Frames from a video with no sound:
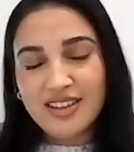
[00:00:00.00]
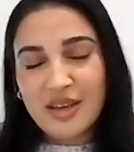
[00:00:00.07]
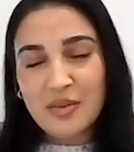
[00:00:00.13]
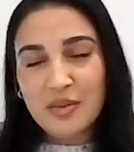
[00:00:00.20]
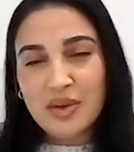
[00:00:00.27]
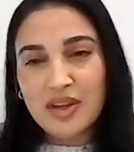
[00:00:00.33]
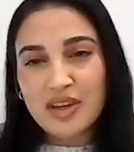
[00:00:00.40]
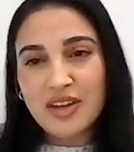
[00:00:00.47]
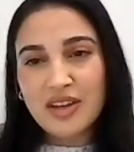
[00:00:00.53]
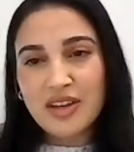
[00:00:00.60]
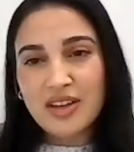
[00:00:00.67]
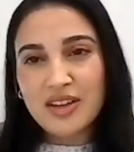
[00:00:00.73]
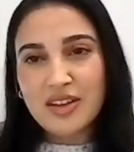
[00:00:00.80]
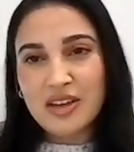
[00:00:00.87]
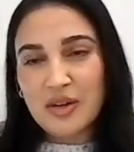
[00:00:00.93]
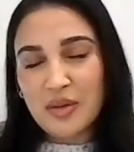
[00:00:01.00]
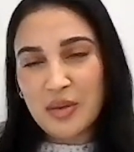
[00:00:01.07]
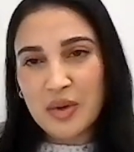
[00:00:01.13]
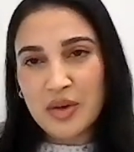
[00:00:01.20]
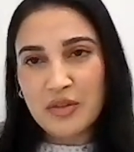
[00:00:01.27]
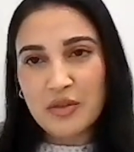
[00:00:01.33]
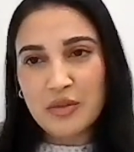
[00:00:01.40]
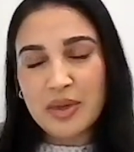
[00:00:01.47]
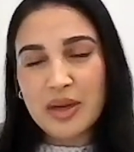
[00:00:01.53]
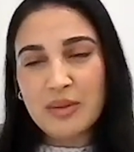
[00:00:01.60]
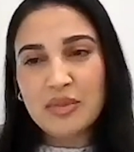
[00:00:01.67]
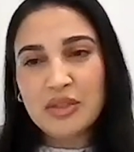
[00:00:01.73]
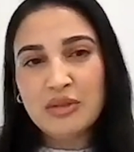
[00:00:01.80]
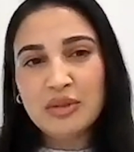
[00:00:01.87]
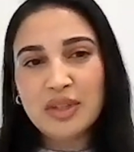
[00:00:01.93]
and what you've been
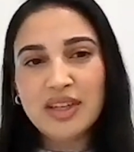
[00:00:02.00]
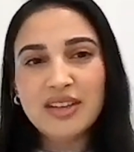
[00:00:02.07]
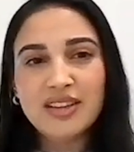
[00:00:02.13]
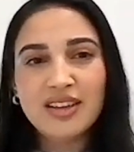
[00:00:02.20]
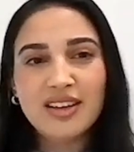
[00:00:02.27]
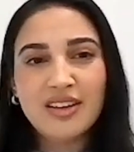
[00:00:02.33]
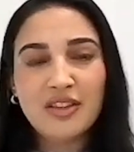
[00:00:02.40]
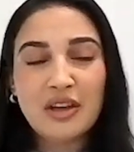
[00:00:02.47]
up to lately.